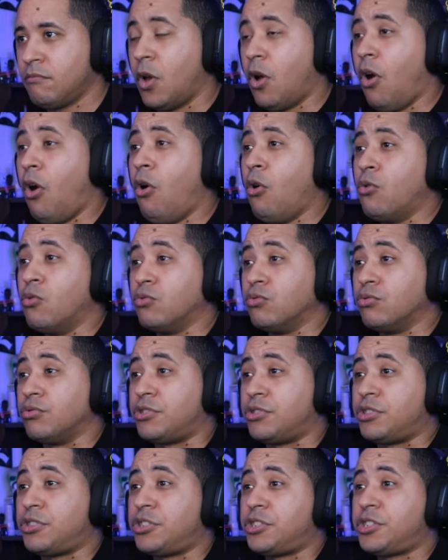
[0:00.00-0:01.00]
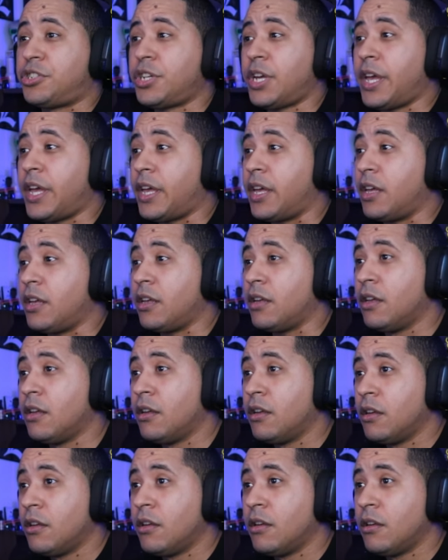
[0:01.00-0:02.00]
Oh shit!
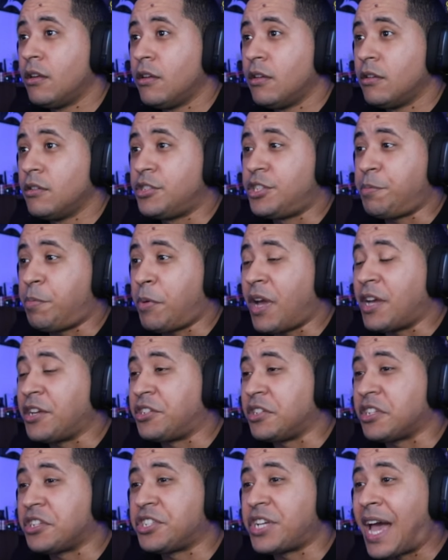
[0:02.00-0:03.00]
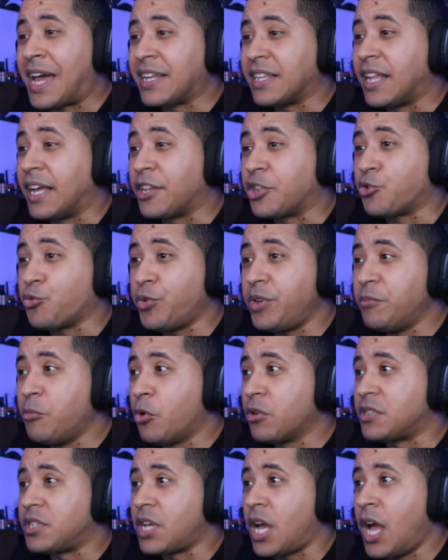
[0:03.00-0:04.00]
She probably should have shot it like 3
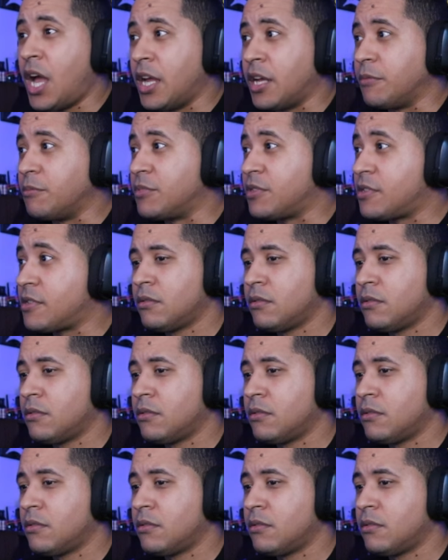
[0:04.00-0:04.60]
more times.